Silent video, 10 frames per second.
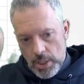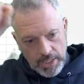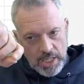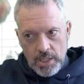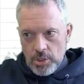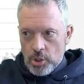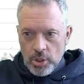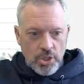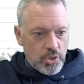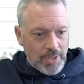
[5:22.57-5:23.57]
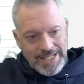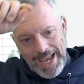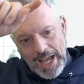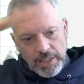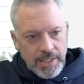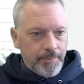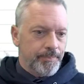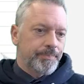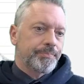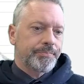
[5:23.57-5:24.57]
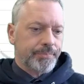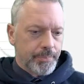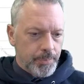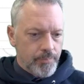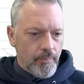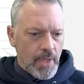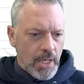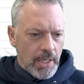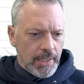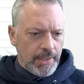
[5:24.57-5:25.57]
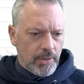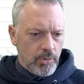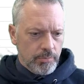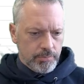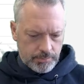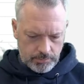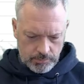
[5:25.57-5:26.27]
Again, you're going to do a tally. And whoop.